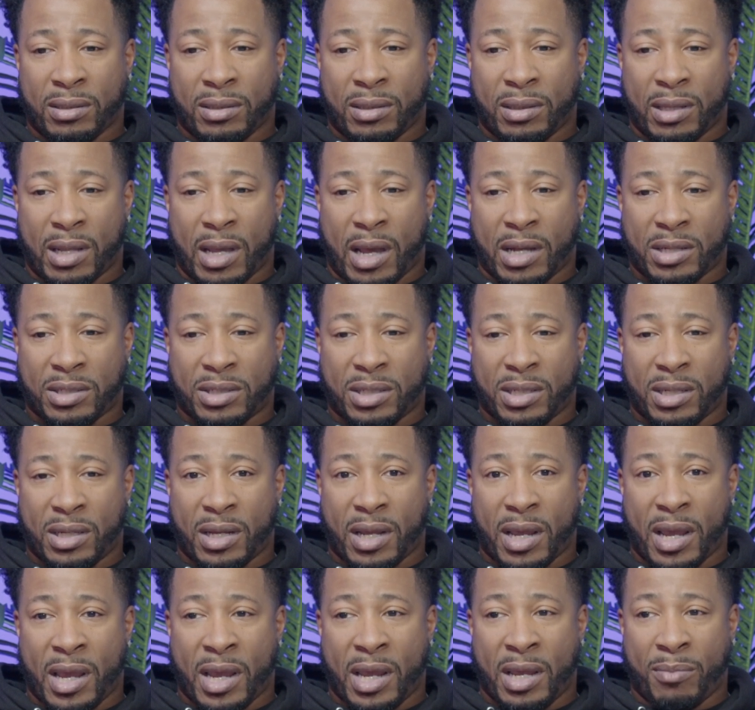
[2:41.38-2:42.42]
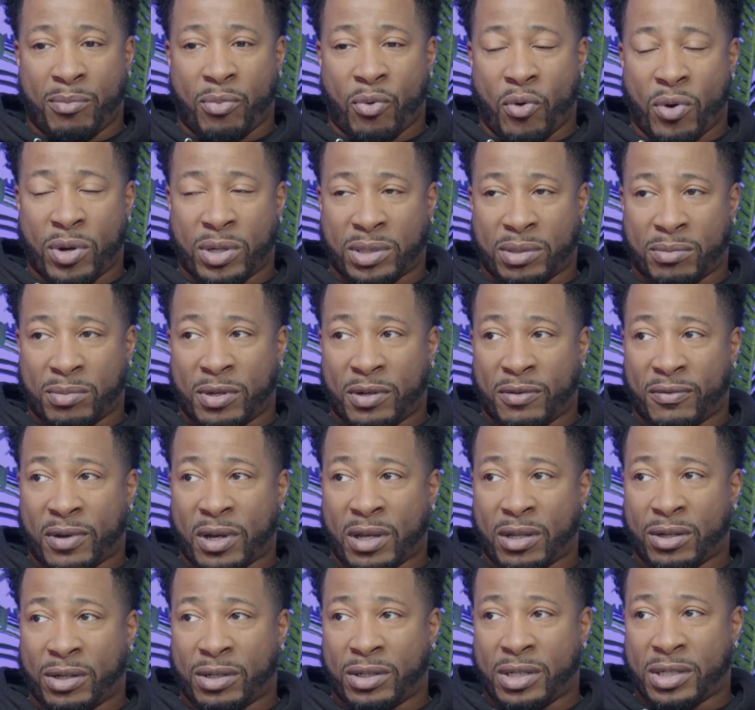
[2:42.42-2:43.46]
launching a Boys and Men of
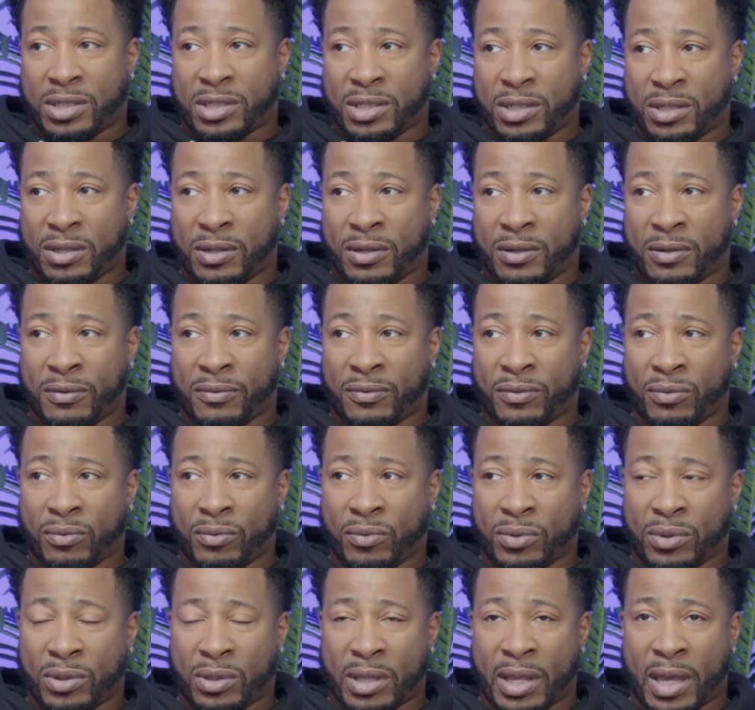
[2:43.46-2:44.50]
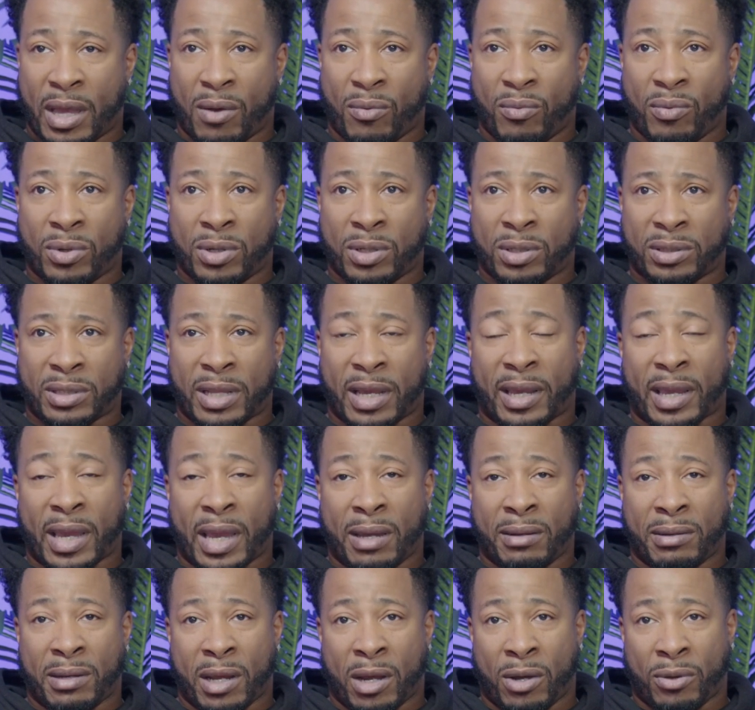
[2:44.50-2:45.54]
Color initiative that would that
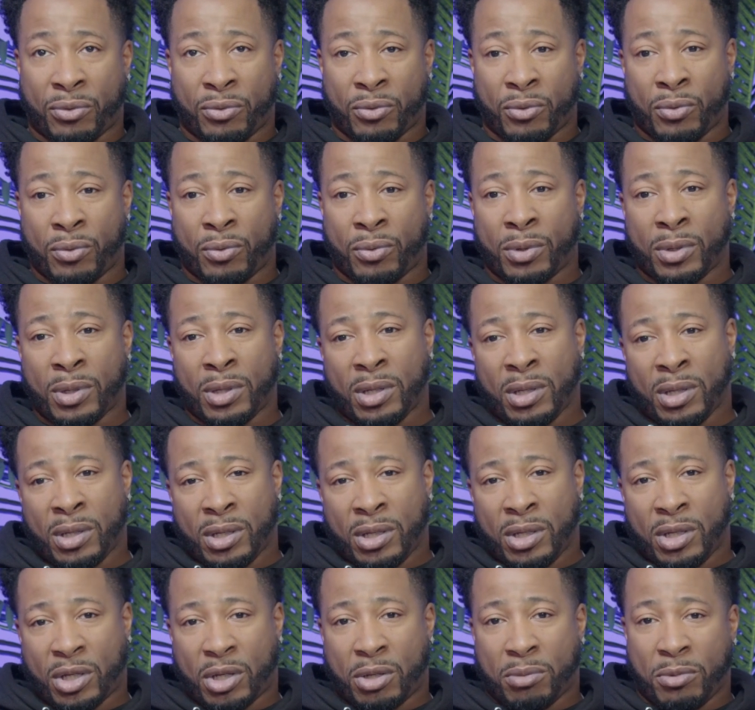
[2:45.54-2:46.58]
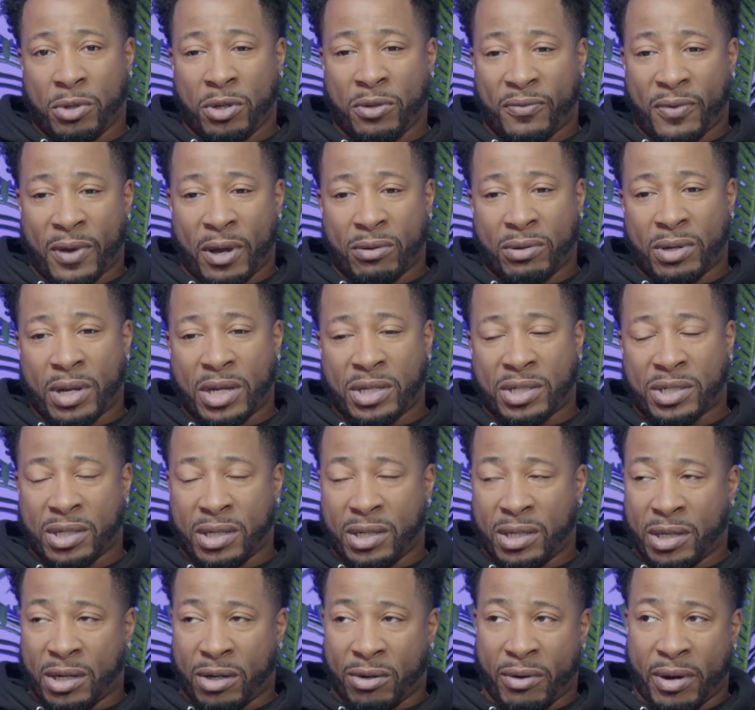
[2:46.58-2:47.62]
came down through the Community Foundation
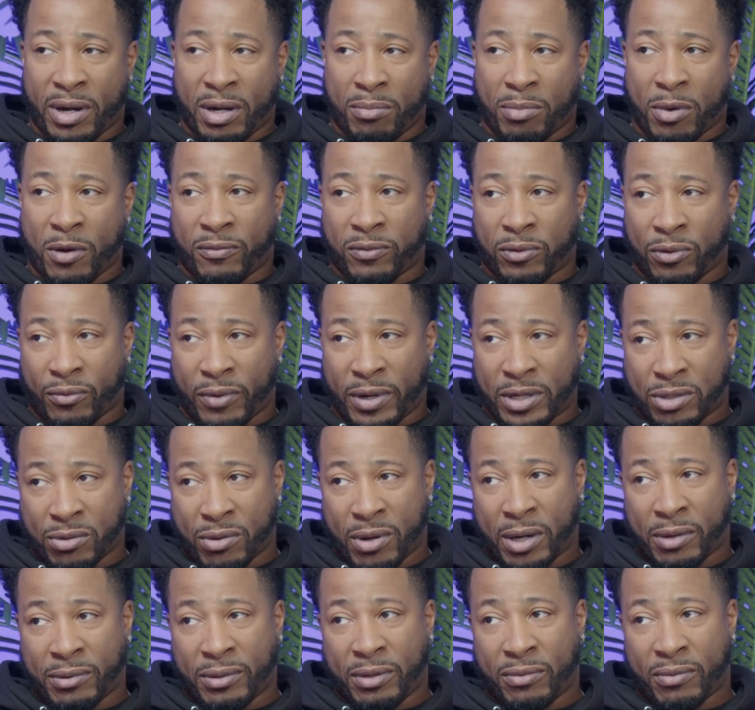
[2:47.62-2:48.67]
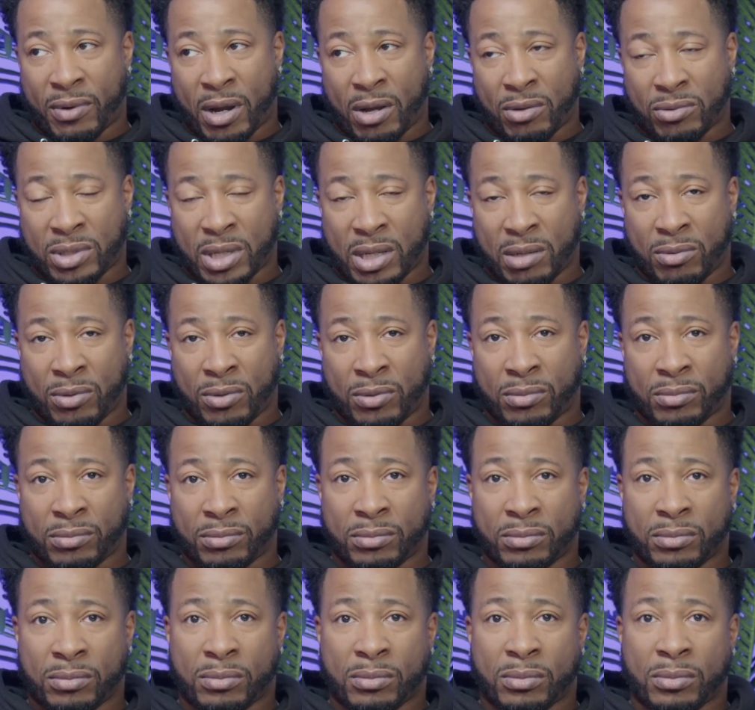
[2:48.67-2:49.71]
and the Greater Buffalo Racial Equity Roundtable.
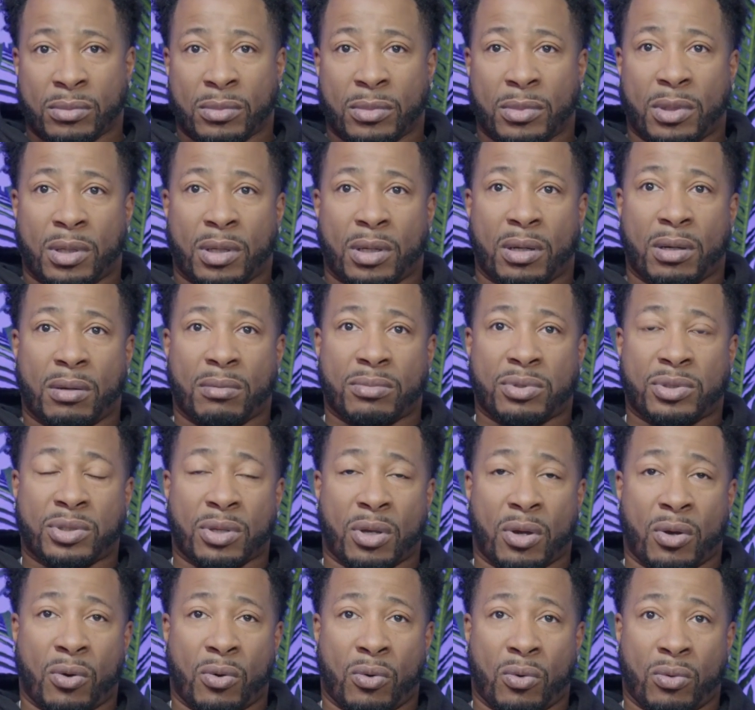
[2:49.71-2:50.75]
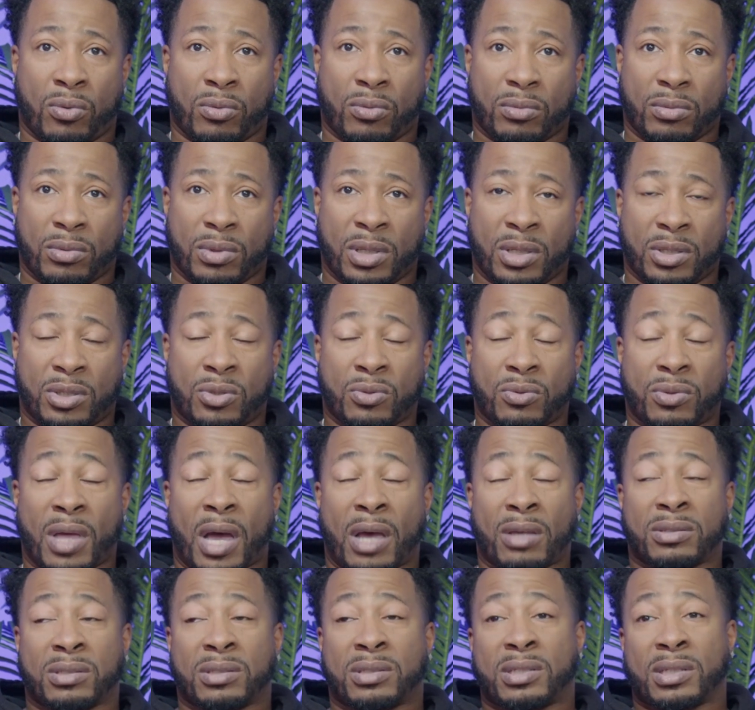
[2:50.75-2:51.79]
Um, so in
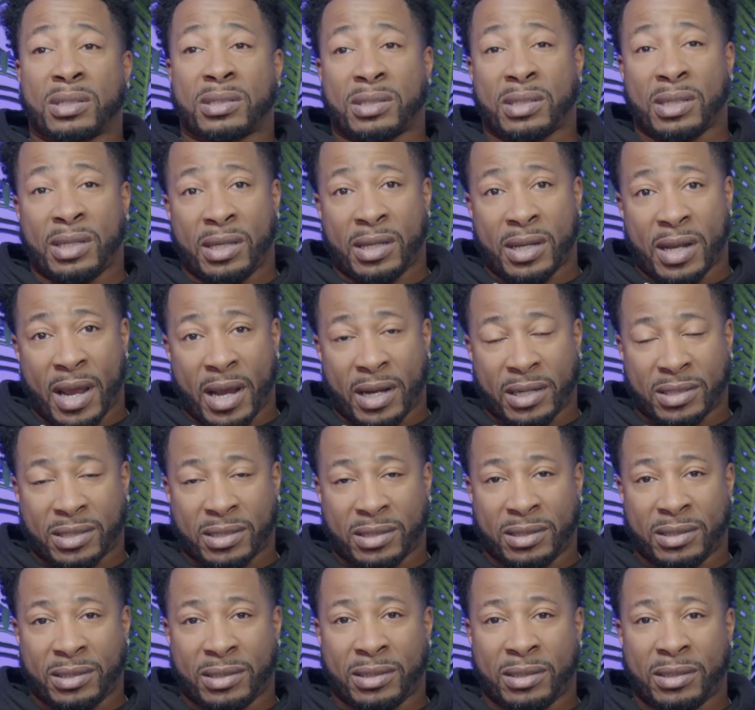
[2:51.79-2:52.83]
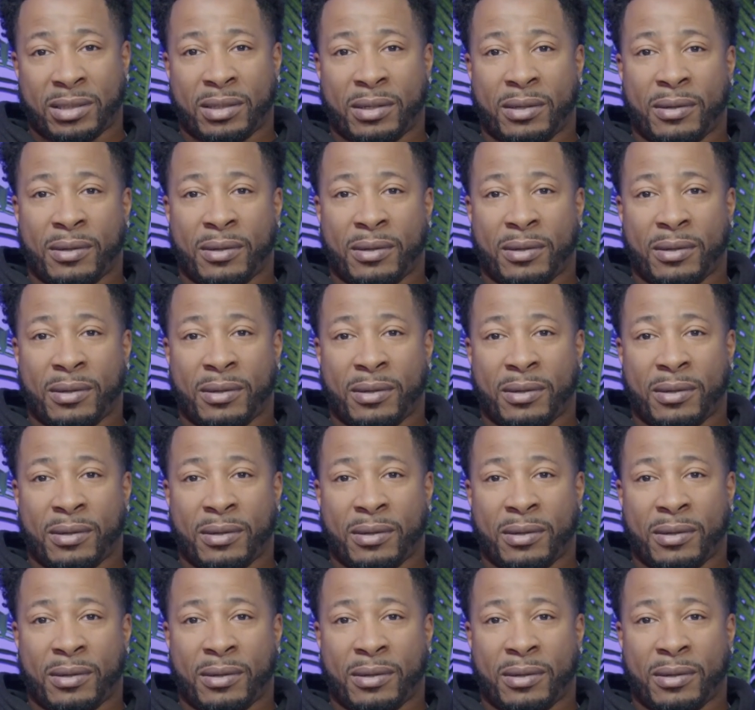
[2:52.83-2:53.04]
2016, actually,